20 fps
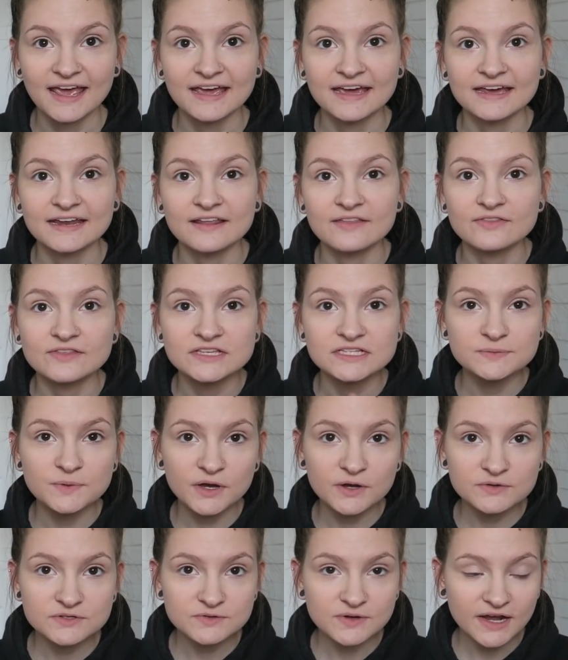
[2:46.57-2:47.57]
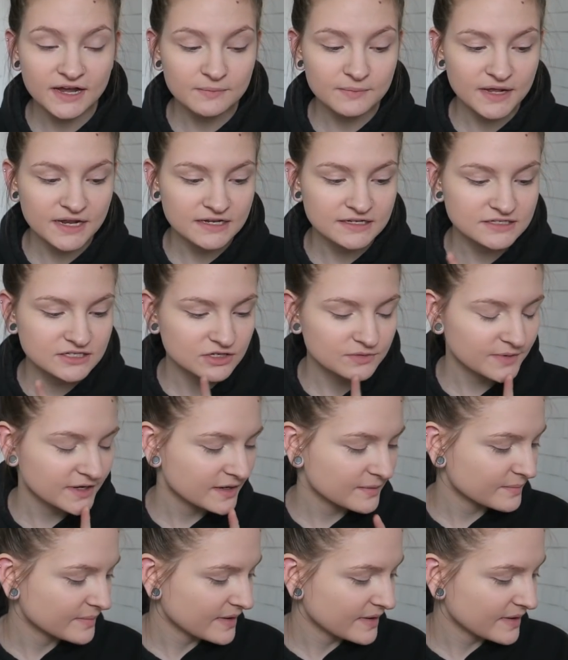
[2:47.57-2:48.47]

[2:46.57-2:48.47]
And this book was recommended to me